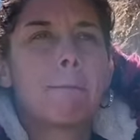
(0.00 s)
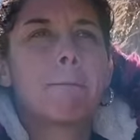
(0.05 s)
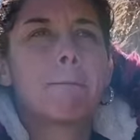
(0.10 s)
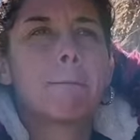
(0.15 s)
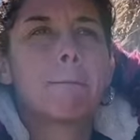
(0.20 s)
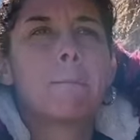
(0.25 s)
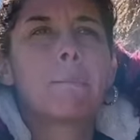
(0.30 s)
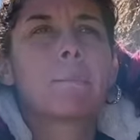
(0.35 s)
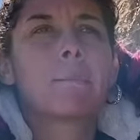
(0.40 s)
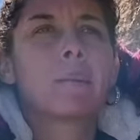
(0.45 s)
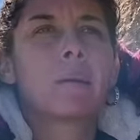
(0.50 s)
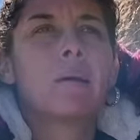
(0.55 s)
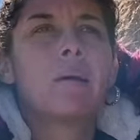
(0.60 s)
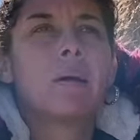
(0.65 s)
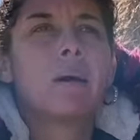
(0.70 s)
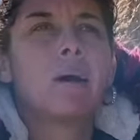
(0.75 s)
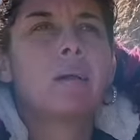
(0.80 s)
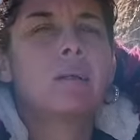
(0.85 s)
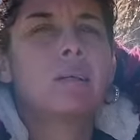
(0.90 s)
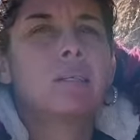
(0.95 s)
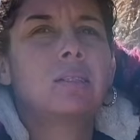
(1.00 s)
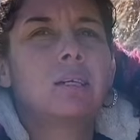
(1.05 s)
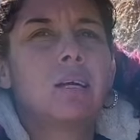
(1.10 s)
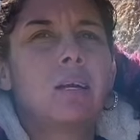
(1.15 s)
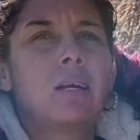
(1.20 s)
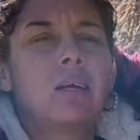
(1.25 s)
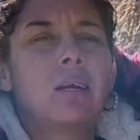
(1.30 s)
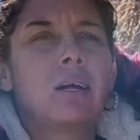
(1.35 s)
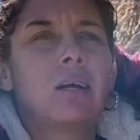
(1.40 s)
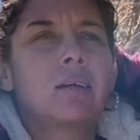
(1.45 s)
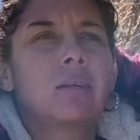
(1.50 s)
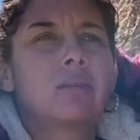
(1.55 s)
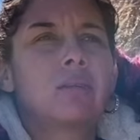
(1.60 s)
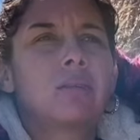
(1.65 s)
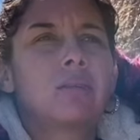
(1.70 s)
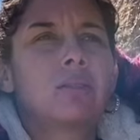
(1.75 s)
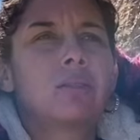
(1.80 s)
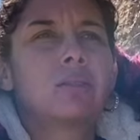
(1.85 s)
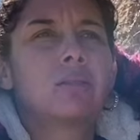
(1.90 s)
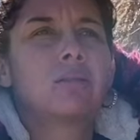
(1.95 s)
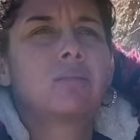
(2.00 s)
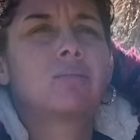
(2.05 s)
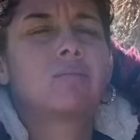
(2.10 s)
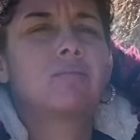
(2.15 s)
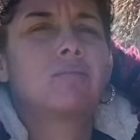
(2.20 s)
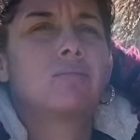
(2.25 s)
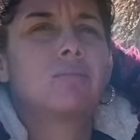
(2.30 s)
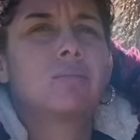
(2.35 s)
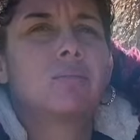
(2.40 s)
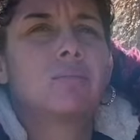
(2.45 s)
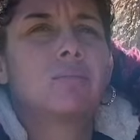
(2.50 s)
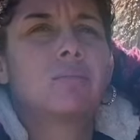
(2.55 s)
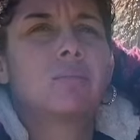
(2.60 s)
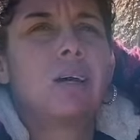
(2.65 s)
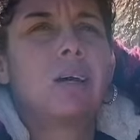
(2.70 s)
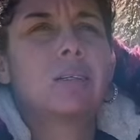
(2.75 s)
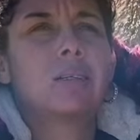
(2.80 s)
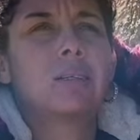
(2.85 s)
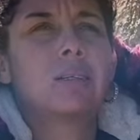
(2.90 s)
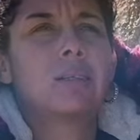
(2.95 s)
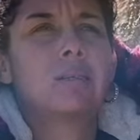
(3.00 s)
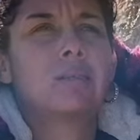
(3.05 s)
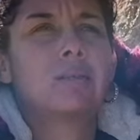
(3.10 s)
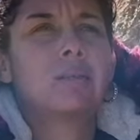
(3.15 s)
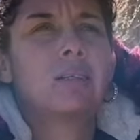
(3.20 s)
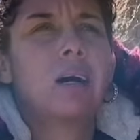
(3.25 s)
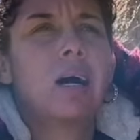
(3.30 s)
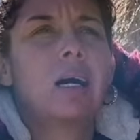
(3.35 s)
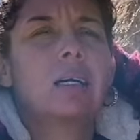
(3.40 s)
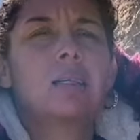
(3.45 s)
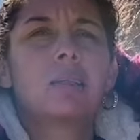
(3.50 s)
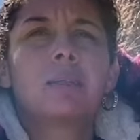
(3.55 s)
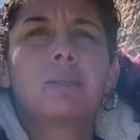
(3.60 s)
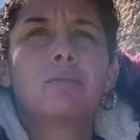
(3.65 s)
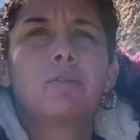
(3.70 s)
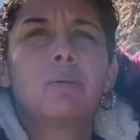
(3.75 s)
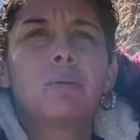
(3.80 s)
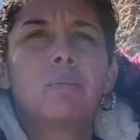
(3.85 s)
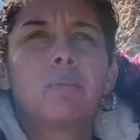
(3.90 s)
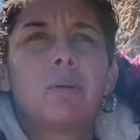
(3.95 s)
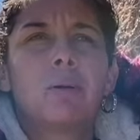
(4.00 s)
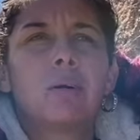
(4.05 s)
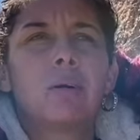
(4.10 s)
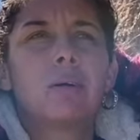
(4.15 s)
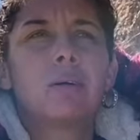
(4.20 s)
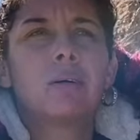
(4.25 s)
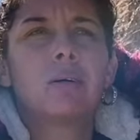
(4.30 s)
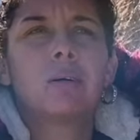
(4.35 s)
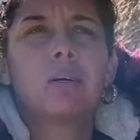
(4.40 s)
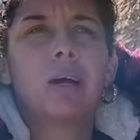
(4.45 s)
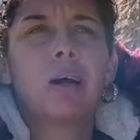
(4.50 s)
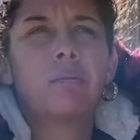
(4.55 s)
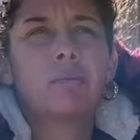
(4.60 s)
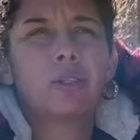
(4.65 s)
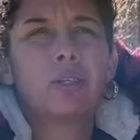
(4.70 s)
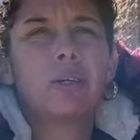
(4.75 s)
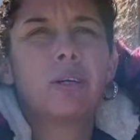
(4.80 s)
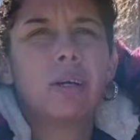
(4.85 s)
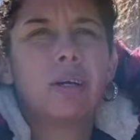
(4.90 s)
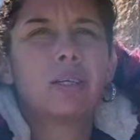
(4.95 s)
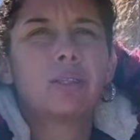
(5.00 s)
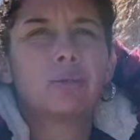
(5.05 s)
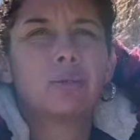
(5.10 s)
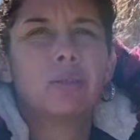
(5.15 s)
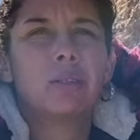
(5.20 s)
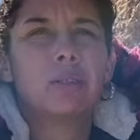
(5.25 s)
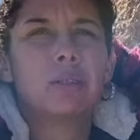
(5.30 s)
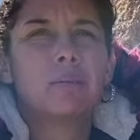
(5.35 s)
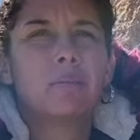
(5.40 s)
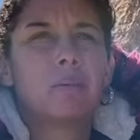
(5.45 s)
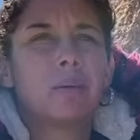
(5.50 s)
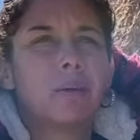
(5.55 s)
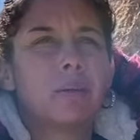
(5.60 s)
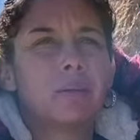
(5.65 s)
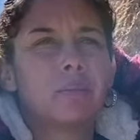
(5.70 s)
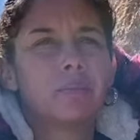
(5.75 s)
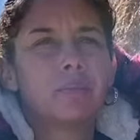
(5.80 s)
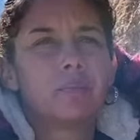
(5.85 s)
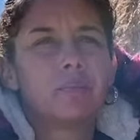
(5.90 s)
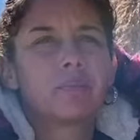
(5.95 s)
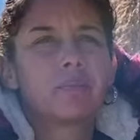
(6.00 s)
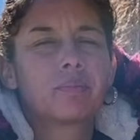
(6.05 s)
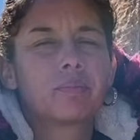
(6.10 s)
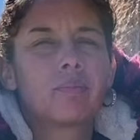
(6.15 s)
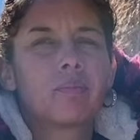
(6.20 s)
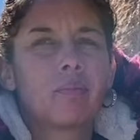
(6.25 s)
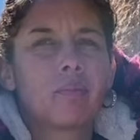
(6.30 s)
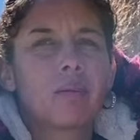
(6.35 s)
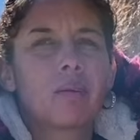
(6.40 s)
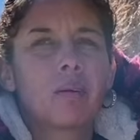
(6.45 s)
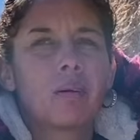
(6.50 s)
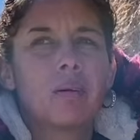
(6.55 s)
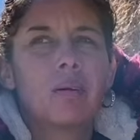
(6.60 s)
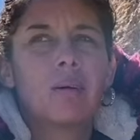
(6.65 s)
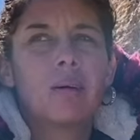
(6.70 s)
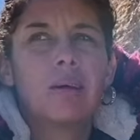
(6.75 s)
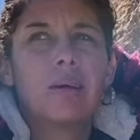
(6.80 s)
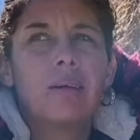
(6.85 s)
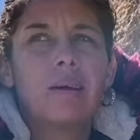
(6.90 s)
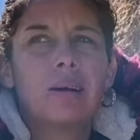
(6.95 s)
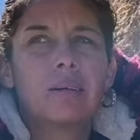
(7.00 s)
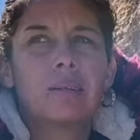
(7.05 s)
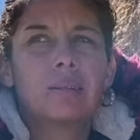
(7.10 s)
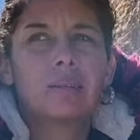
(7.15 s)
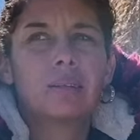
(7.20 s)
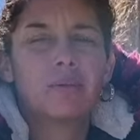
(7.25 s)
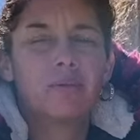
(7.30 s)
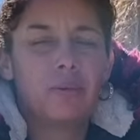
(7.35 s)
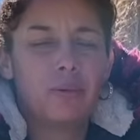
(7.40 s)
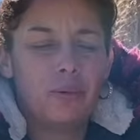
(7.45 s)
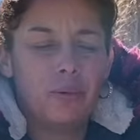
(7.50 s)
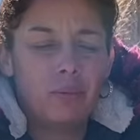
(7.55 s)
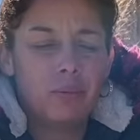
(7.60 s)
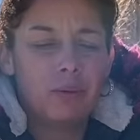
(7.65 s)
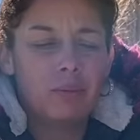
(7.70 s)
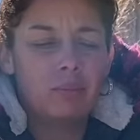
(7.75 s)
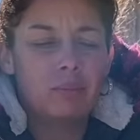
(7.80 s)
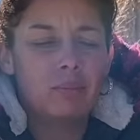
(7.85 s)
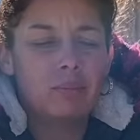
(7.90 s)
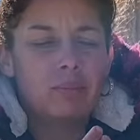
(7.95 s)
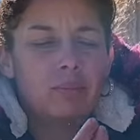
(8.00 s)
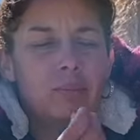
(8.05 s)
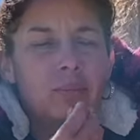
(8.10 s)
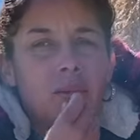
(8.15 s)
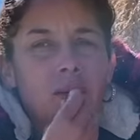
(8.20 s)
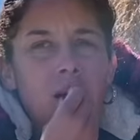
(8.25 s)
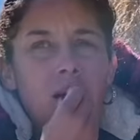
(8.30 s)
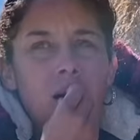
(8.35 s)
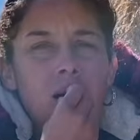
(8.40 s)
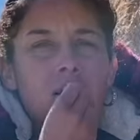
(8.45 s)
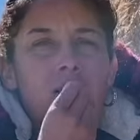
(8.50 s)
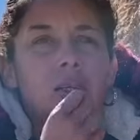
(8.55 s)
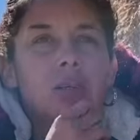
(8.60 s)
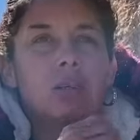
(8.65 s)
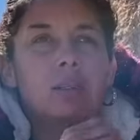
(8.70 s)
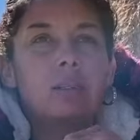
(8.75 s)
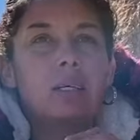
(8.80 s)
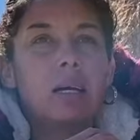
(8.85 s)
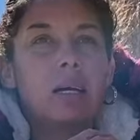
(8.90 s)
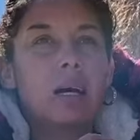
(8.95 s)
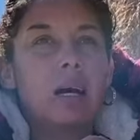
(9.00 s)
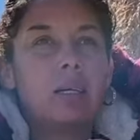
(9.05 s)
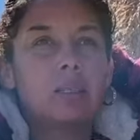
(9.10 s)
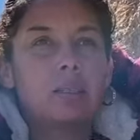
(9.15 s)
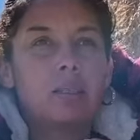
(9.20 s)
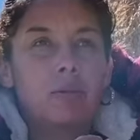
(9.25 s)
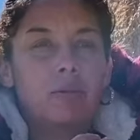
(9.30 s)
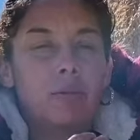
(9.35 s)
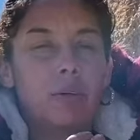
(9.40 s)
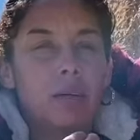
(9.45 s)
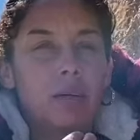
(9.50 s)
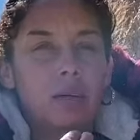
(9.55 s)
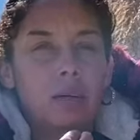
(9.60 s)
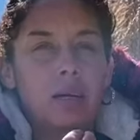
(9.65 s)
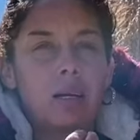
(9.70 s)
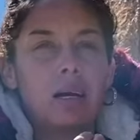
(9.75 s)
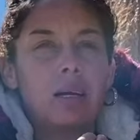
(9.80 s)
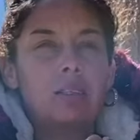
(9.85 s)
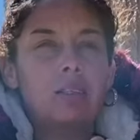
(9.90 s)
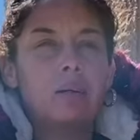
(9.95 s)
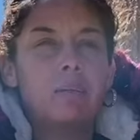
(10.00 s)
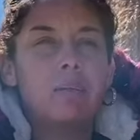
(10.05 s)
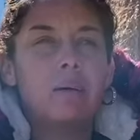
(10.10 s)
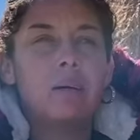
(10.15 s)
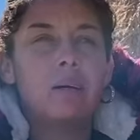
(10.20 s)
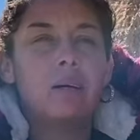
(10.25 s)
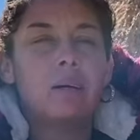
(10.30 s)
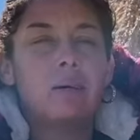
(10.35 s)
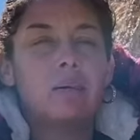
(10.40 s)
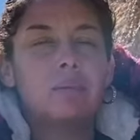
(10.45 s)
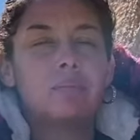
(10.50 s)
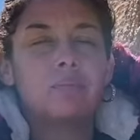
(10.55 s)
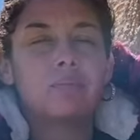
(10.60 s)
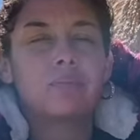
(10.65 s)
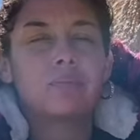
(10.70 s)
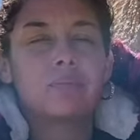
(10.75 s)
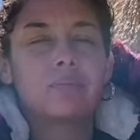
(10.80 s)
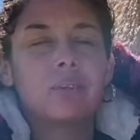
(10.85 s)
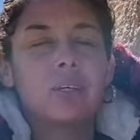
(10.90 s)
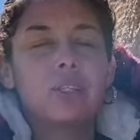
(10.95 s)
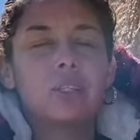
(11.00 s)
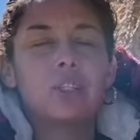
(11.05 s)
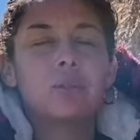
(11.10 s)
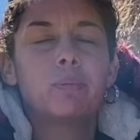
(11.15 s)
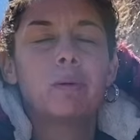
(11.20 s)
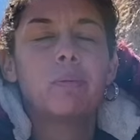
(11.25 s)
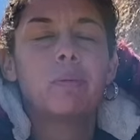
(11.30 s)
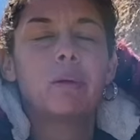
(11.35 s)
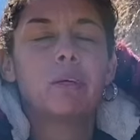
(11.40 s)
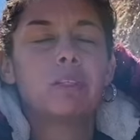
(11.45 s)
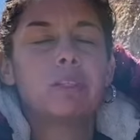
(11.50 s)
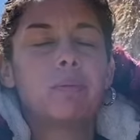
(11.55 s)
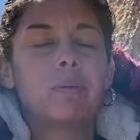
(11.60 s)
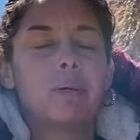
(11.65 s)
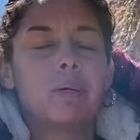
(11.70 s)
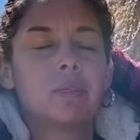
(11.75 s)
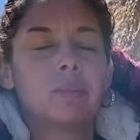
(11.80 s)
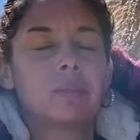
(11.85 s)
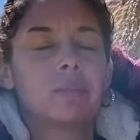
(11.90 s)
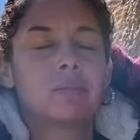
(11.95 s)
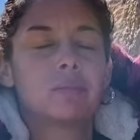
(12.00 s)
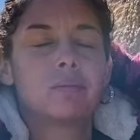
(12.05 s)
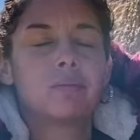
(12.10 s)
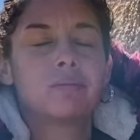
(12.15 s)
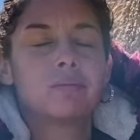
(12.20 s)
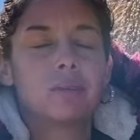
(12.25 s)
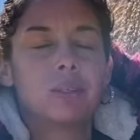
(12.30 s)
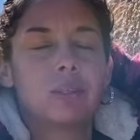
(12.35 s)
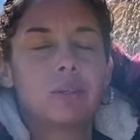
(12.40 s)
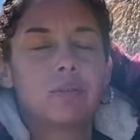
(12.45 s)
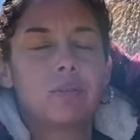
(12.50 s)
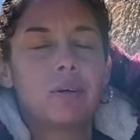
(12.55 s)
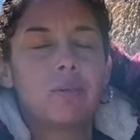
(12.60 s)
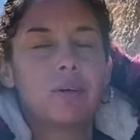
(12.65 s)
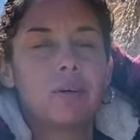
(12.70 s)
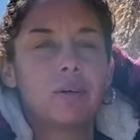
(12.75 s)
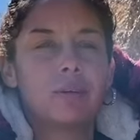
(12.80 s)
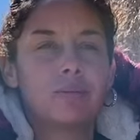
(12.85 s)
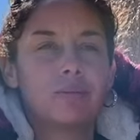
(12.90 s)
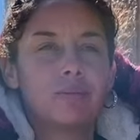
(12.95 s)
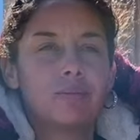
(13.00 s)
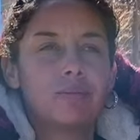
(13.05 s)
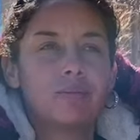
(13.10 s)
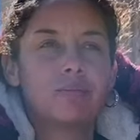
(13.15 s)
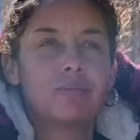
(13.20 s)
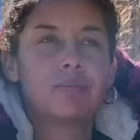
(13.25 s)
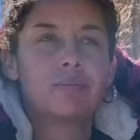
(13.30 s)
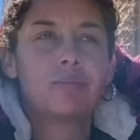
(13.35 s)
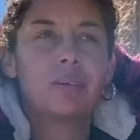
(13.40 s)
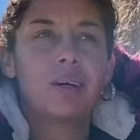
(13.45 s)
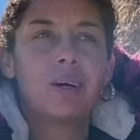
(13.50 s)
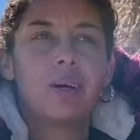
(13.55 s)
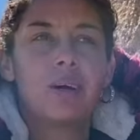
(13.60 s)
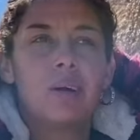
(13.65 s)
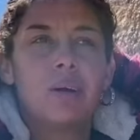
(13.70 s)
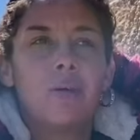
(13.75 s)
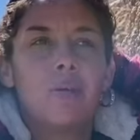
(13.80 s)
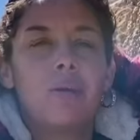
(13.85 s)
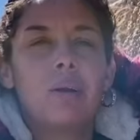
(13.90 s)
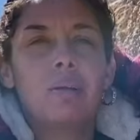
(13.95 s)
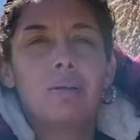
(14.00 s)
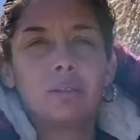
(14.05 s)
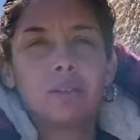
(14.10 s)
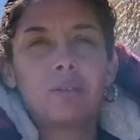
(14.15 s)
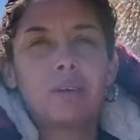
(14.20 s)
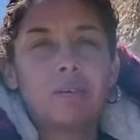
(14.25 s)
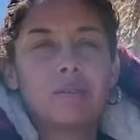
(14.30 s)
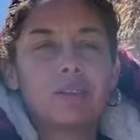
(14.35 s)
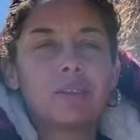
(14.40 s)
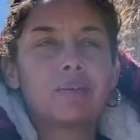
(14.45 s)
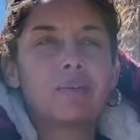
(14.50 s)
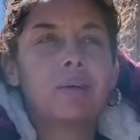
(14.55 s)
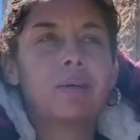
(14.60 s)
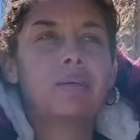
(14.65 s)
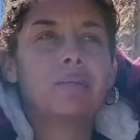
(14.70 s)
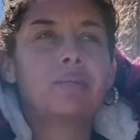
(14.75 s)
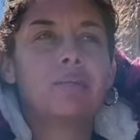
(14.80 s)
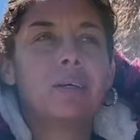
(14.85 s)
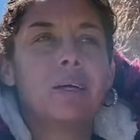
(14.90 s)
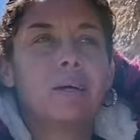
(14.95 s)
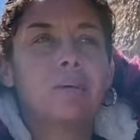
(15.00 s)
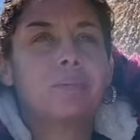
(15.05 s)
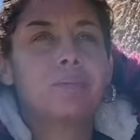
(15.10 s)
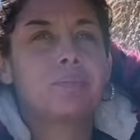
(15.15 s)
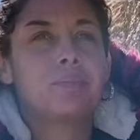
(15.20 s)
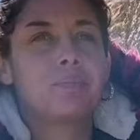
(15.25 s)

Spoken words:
Mm-hmm. And then he started, like, he just acted, not acted differently, but I'm sure he had his reason, but yeah. He acted different, I mean. Yeah. To this day, he acts different. And I used to be, he's a sperm, I used to be his favorite. One of his favorites, but yeah.